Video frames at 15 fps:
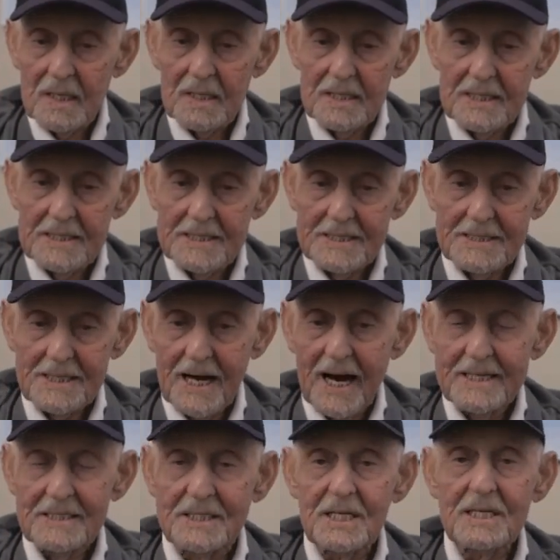uh,
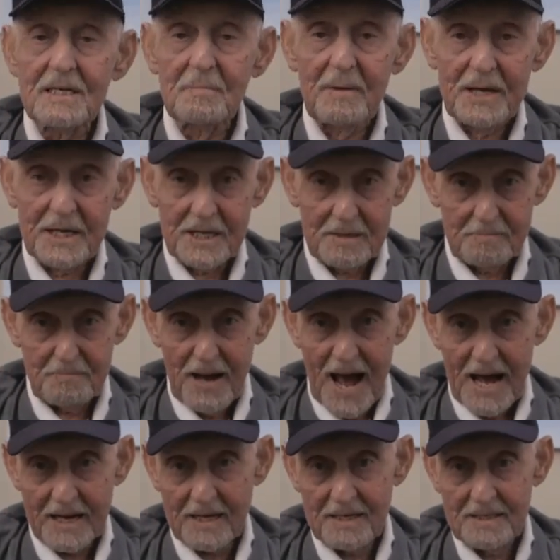I didn't make it
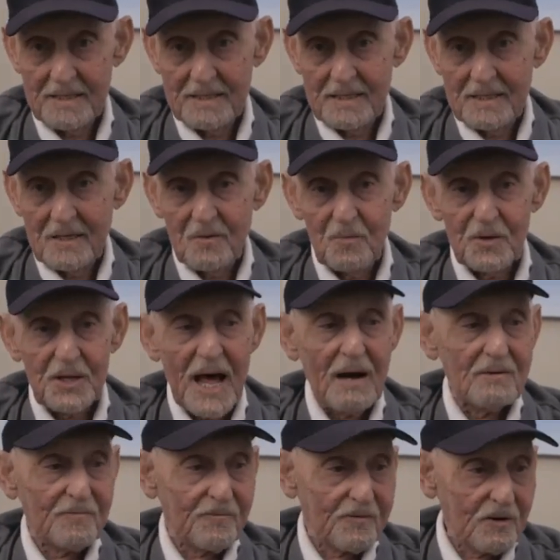back
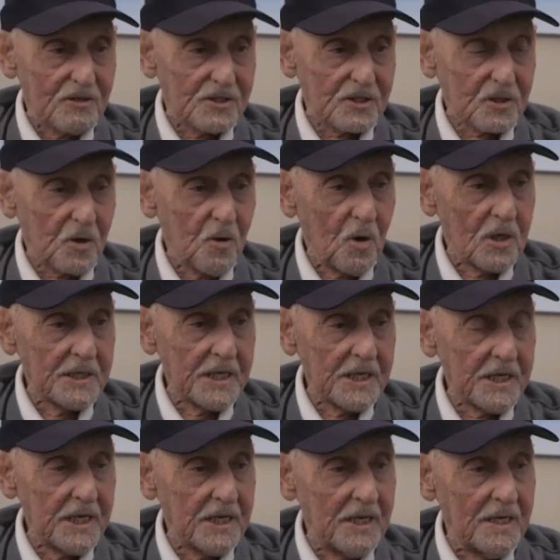without first
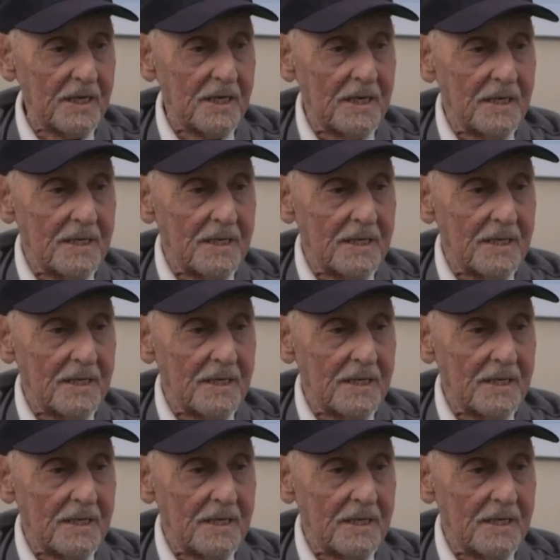calling in,